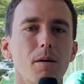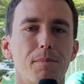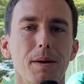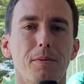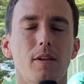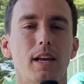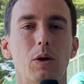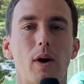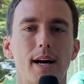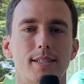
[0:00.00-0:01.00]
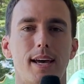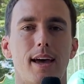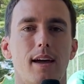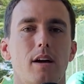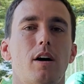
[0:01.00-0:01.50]
People in
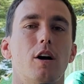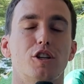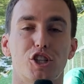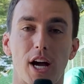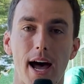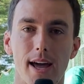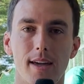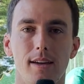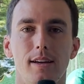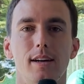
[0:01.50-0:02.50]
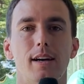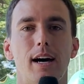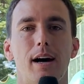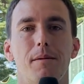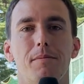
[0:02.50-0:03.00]
Iwate are shy.
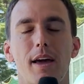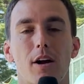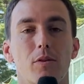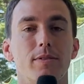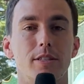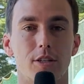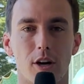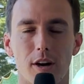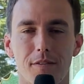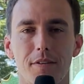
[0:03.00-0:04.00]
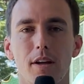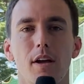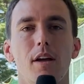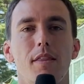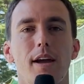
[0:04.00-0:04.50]
They are reserved.
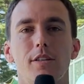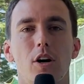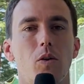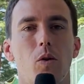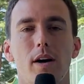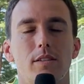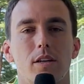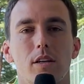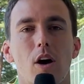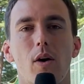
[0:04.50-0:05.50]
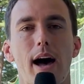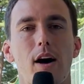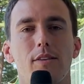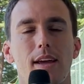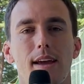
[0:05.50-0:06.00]
They don't want to go
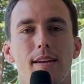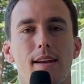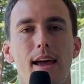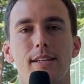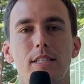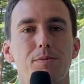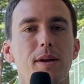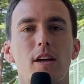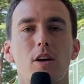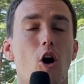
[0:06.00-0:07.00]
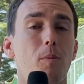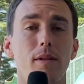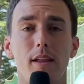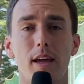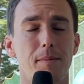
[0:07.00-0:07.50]
out and speak
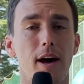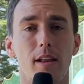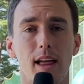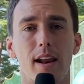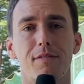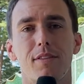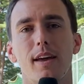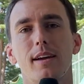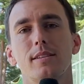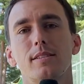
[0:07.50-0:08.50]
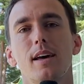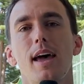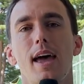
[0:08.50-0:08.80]
openly about a lot of things.